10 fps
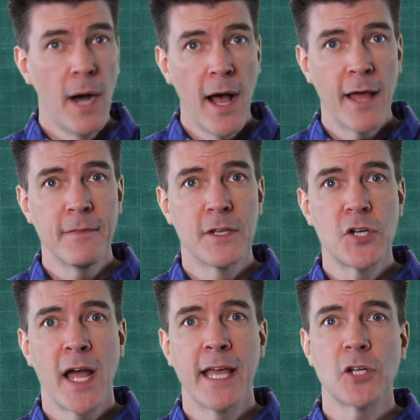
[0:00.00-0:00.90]
But the
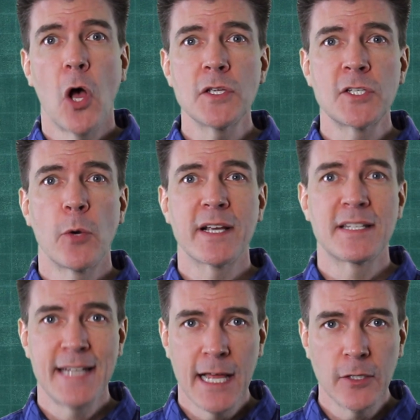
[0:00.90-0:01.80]
giant also
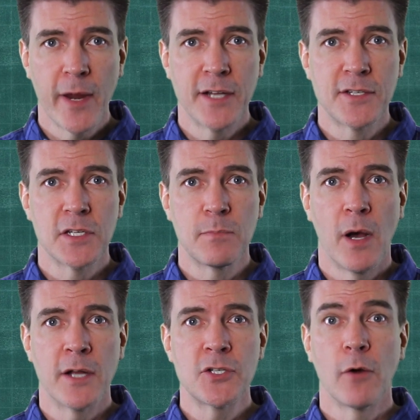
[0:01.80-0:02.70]
accelerates his
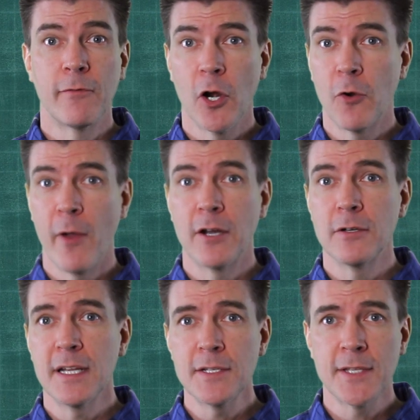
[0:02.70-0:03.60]
punch over a
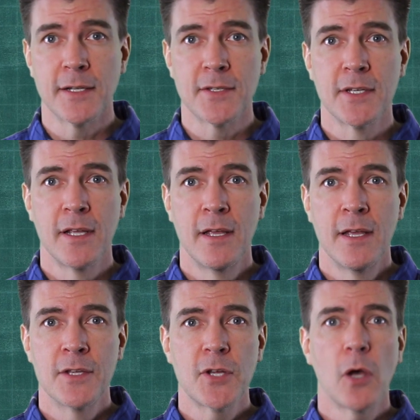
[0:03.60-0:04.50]
greater distance.
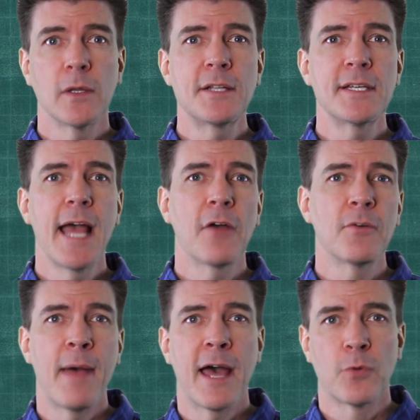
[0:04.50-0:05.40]
So let's see how
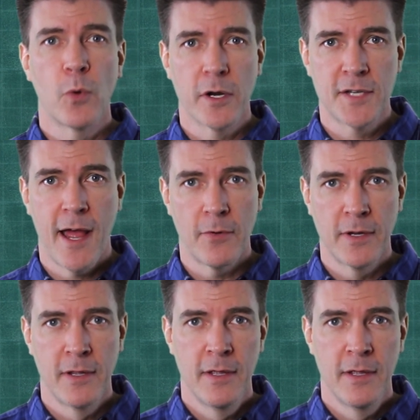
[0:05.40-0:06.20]
the math works out.